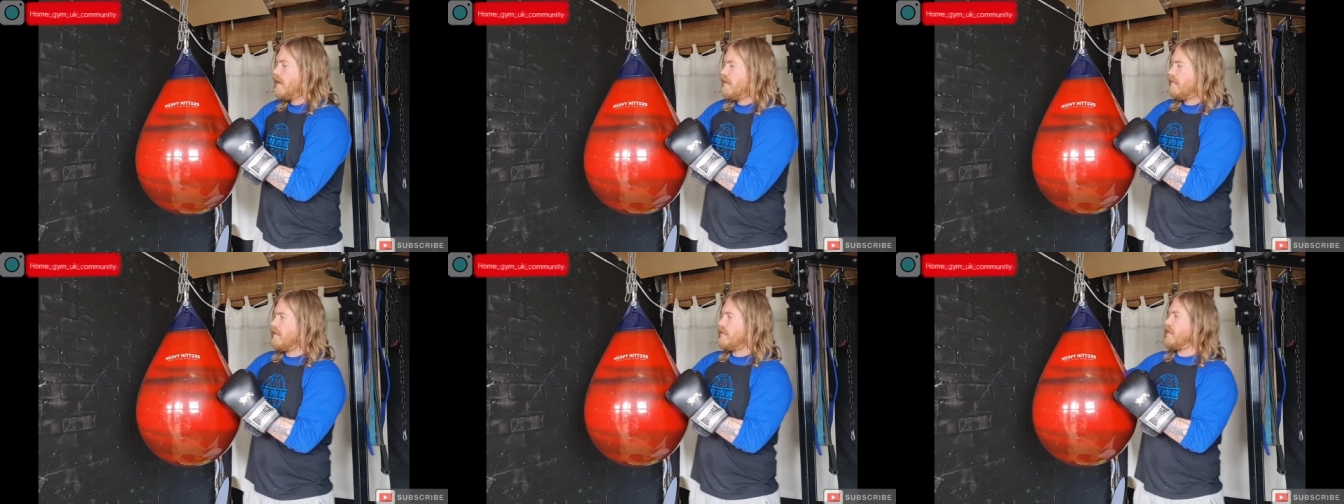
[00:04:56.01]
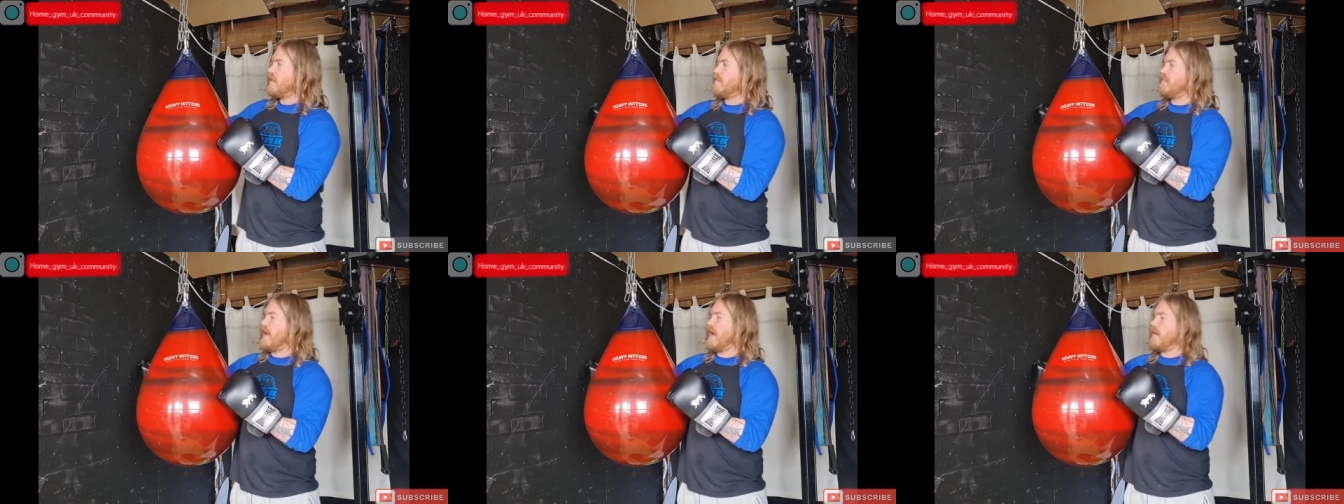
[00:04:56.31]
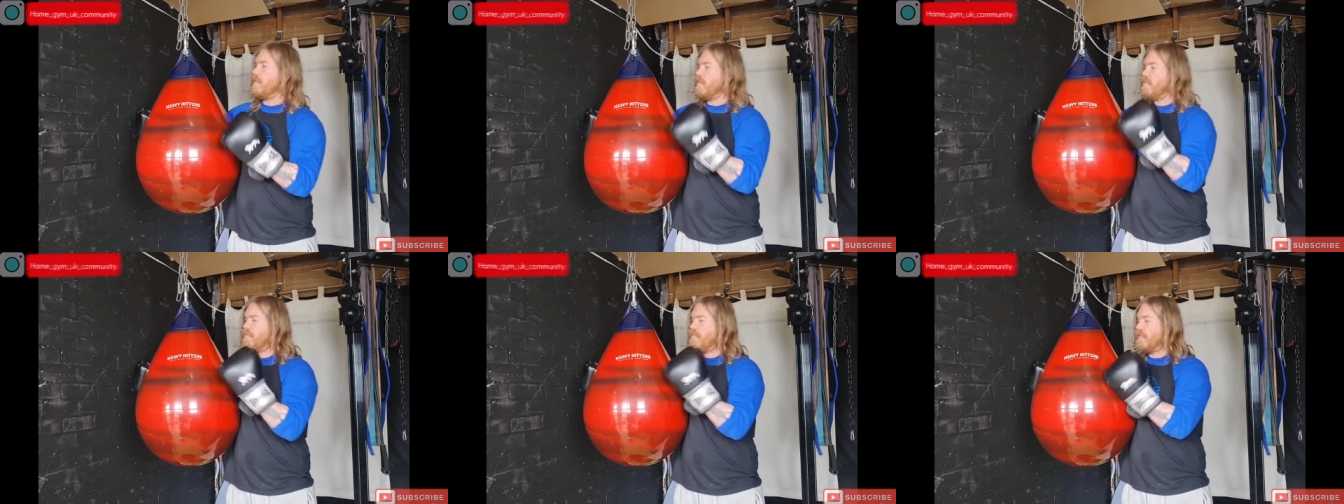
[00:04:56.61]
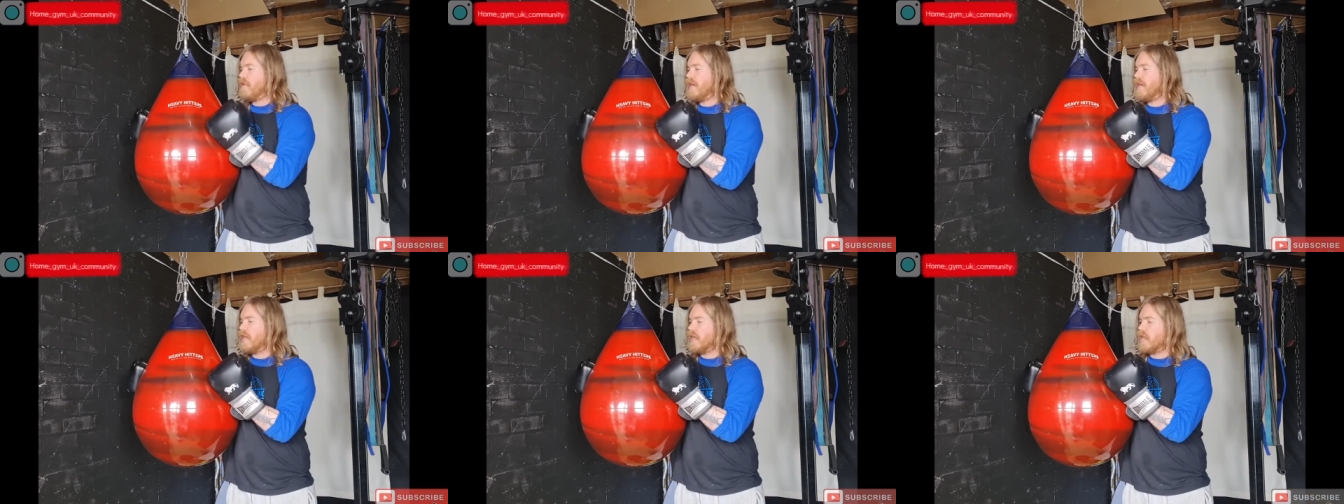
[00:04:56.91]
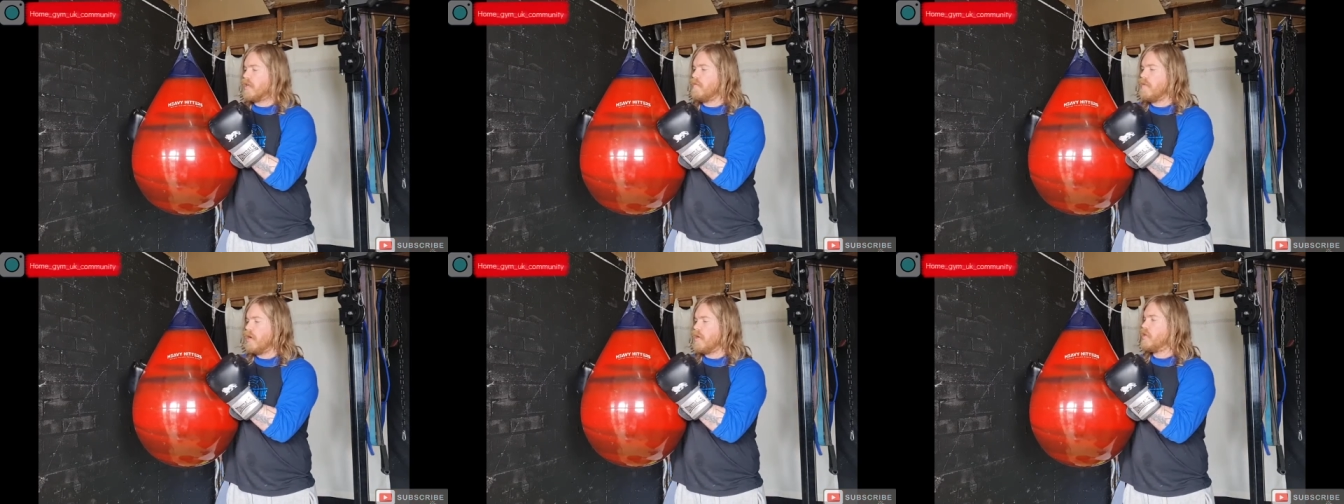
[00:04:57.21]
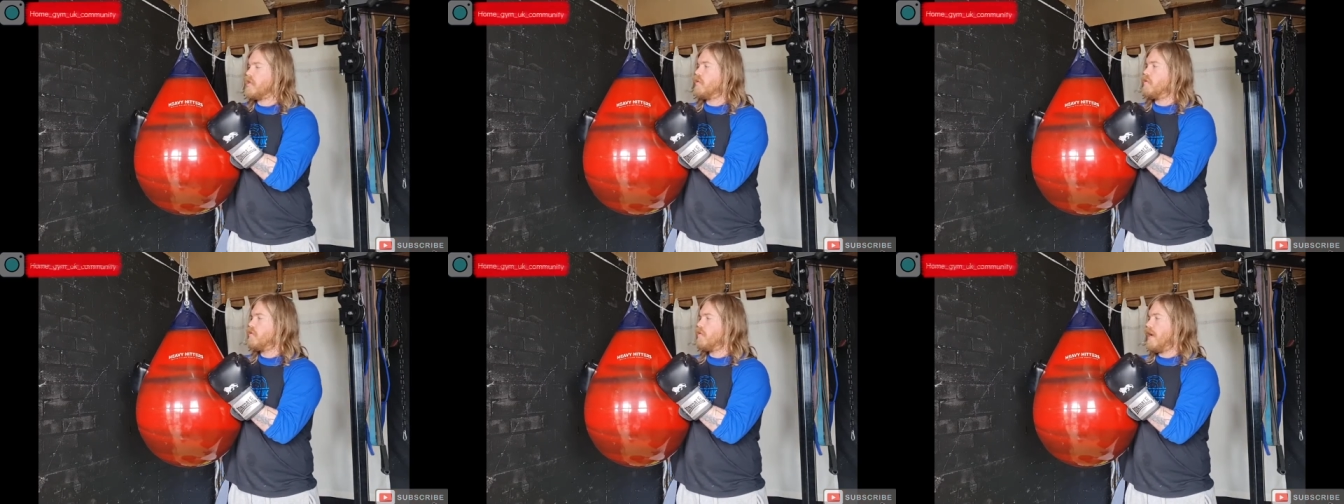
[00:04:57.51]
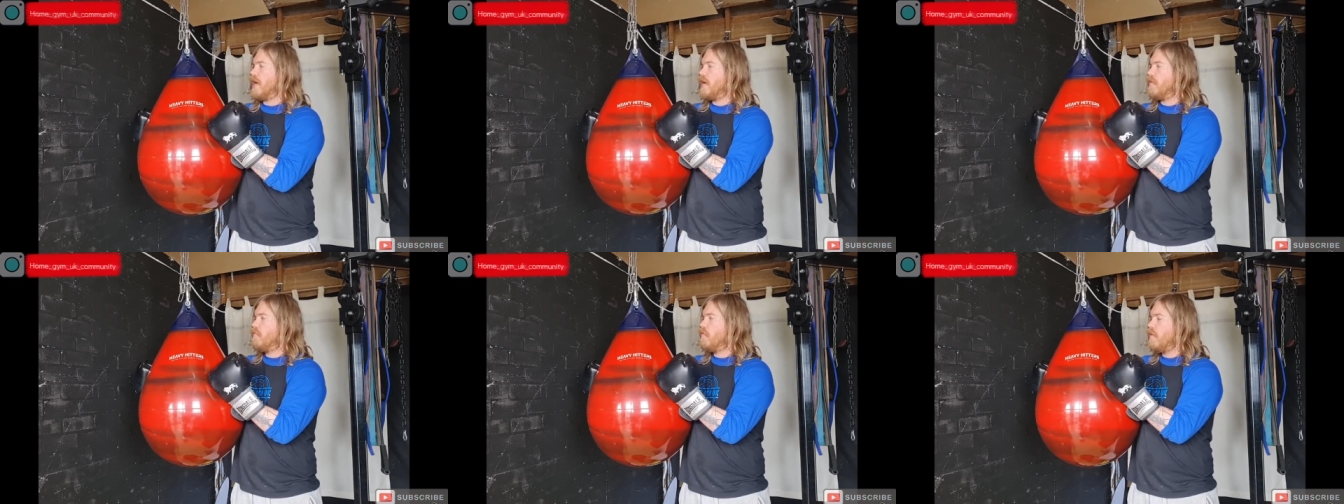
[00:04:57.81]
This is made with brilliant commercial
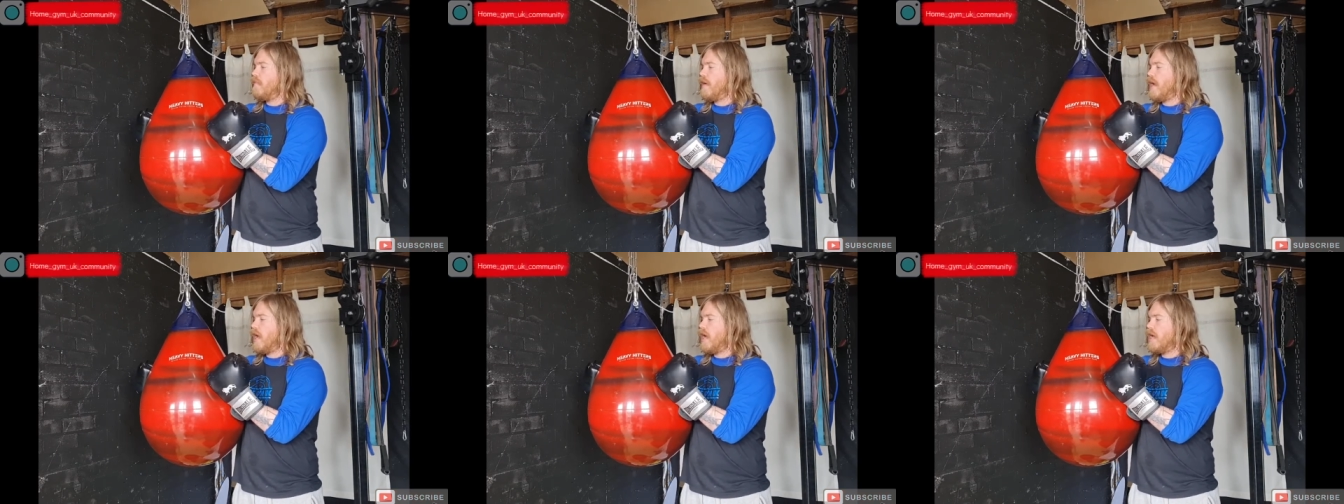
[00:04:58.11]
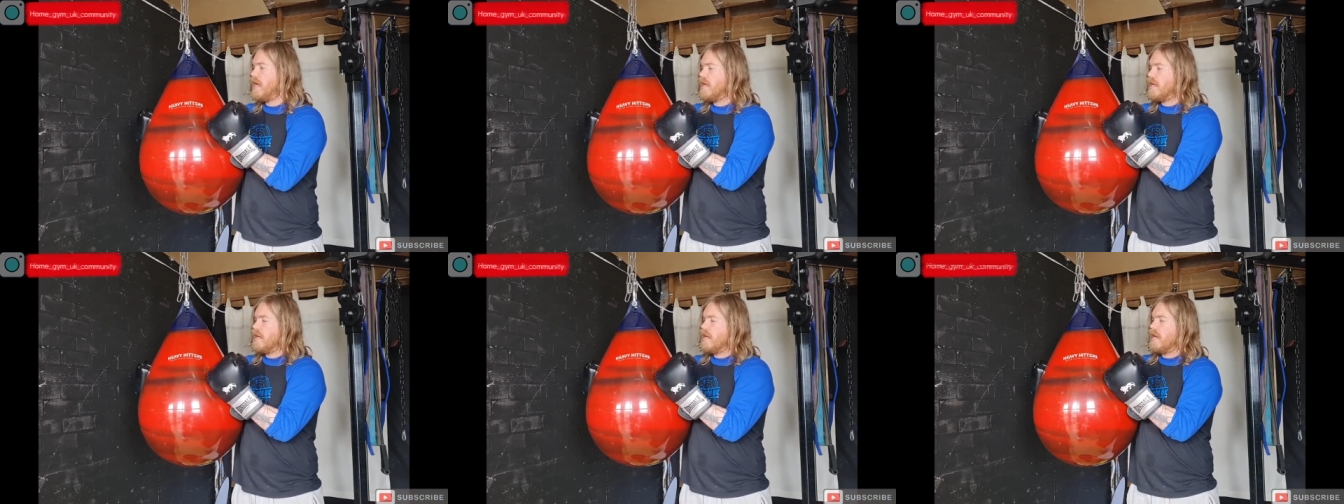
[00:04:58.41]
grade rubber,